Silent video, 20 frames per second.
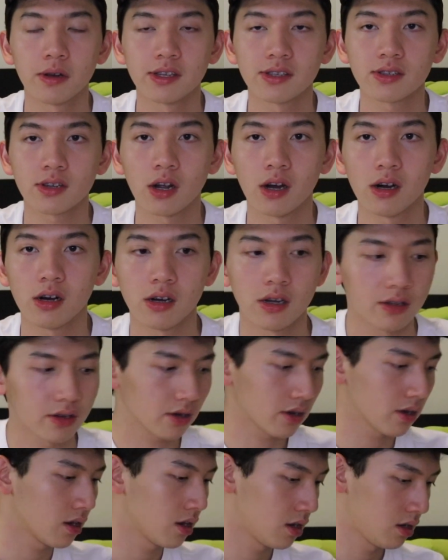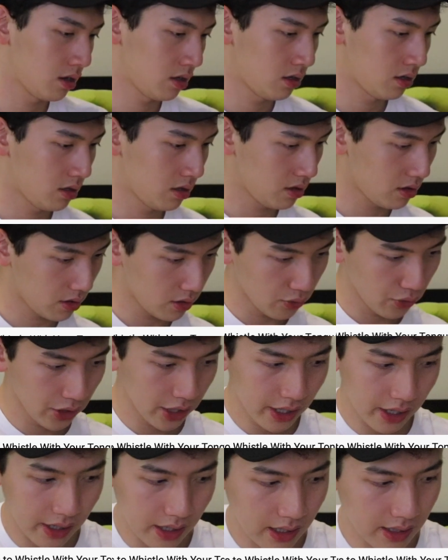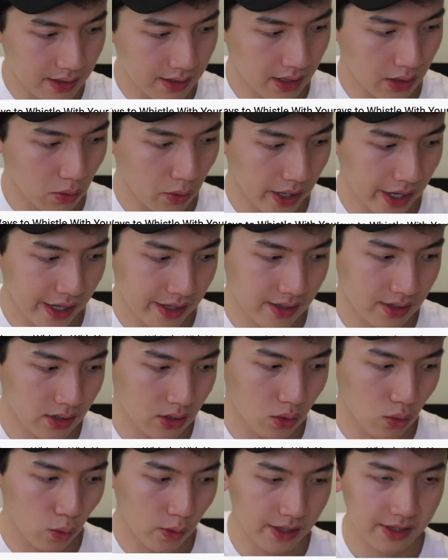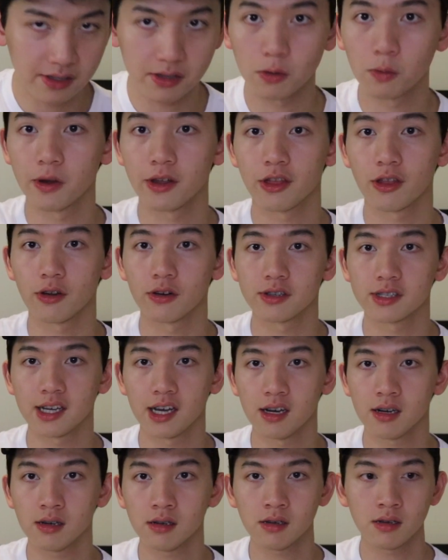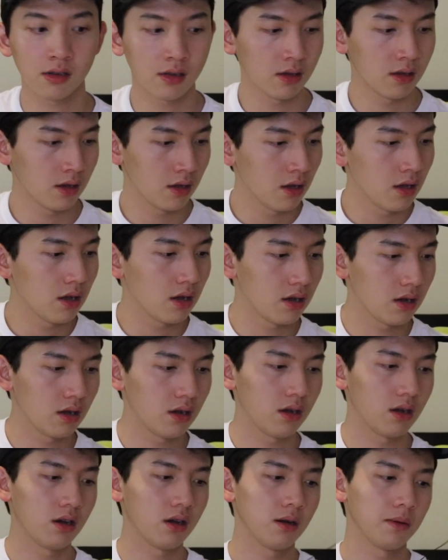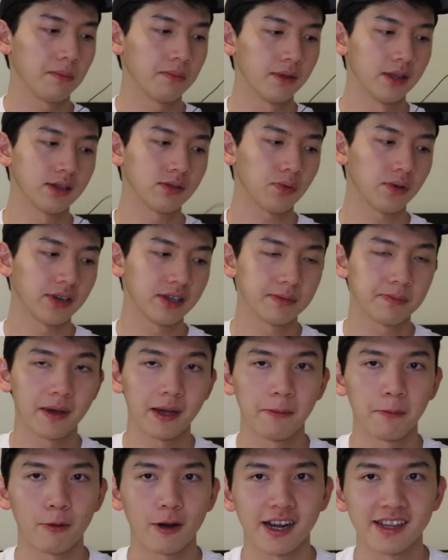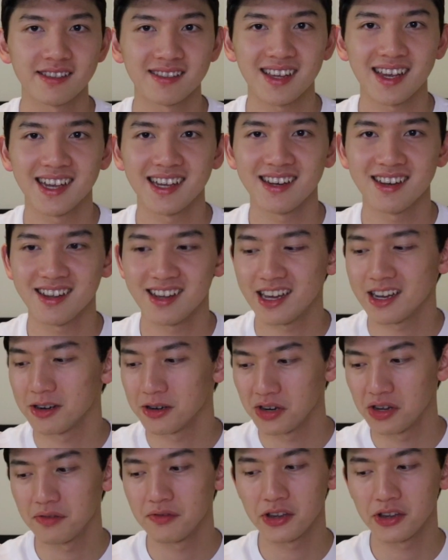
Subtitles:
is called 3 Easy Ways to Whistle with Your Tongue. This one is by Brightside. I don't know if